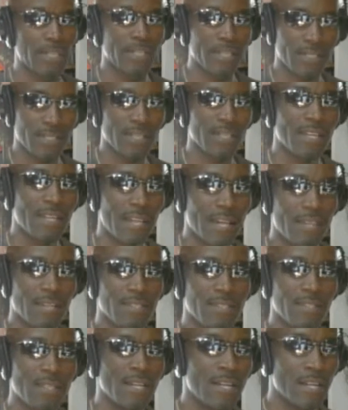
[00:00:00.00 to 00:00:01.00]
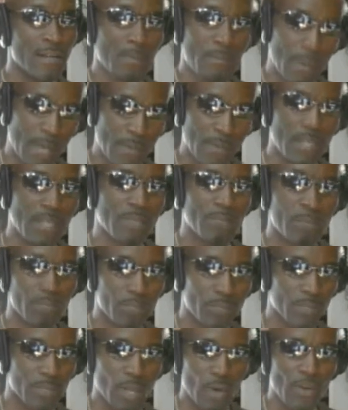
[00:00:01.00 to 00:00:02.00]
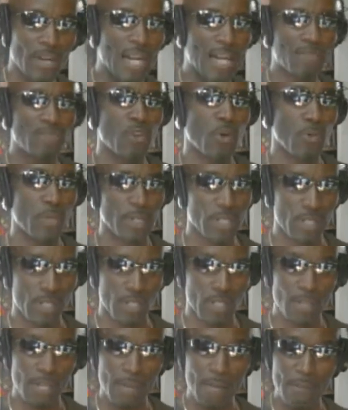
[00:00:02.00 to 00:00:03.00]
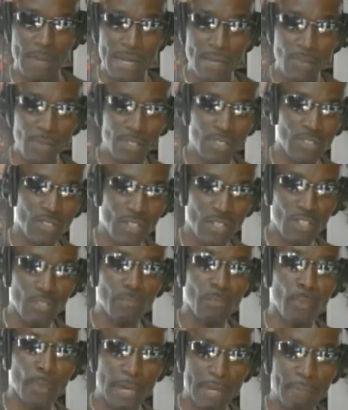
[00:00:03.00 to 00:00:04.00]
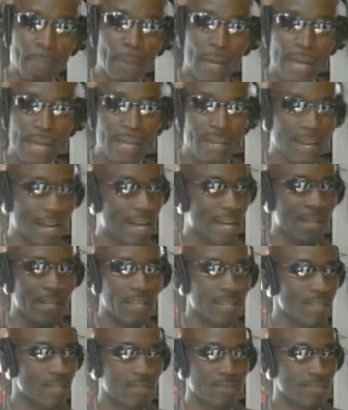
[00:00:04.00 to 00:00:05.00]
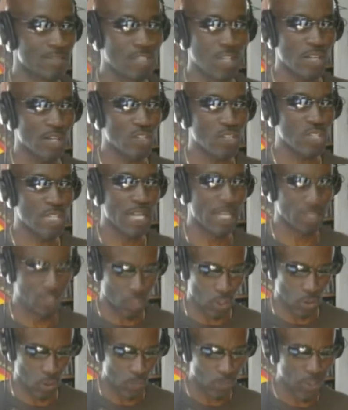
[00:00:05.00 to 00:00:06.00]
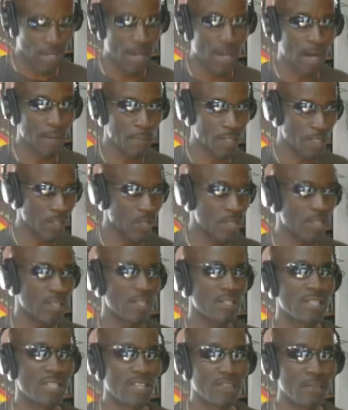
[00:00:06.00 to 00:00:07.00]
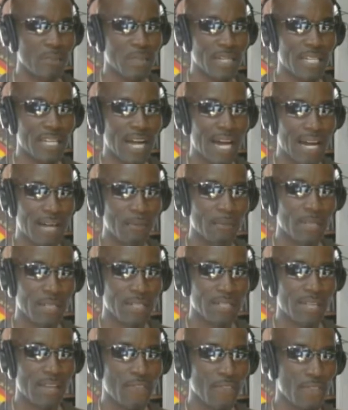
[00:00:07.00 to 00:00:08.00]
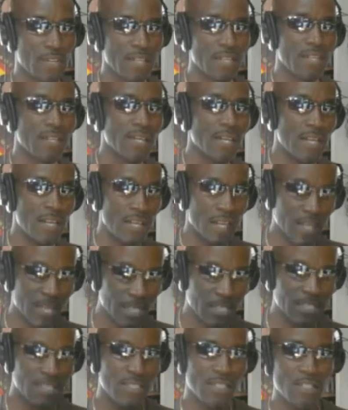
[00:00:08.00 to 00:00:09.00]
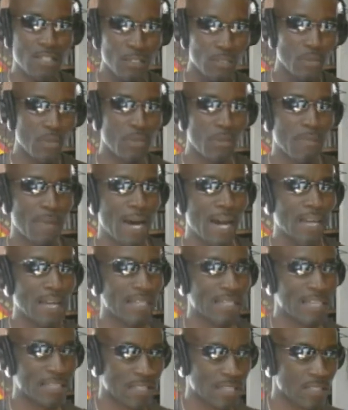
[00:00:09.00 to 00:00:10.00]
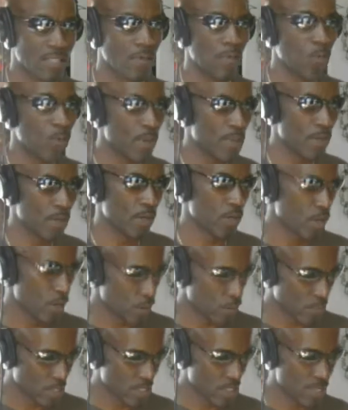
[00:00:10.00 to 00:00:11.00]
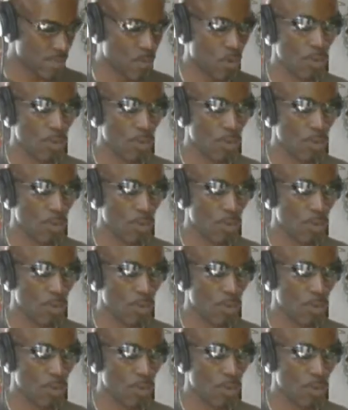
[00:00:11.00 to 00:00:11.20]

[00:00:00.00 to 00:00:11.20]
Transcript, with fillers: Yes, he can, because maybe he don't have to open his shirt. And maybe this is print paid. I can't judge that. So I'm going to go ahead and give him a 9, because I think he can still do the modeling. I think the women are going to want to see more.